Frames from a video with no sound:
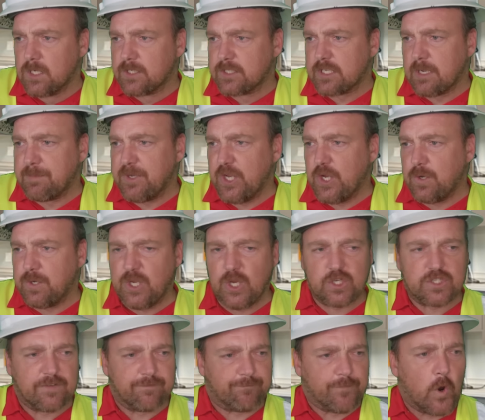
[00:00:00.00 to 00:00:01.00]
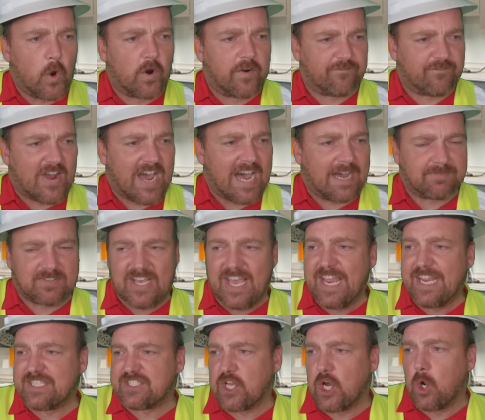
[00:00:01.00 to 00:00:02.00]
Some of you are using 4 and 5
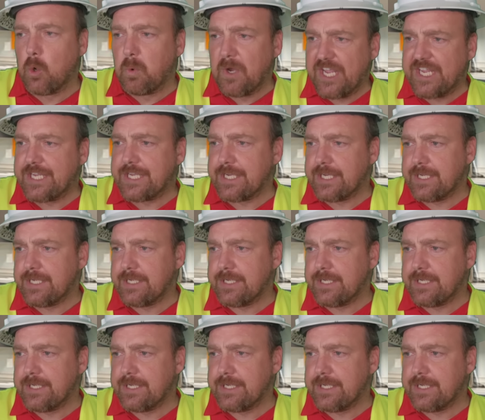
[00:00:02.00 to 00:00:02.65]
tanks a week.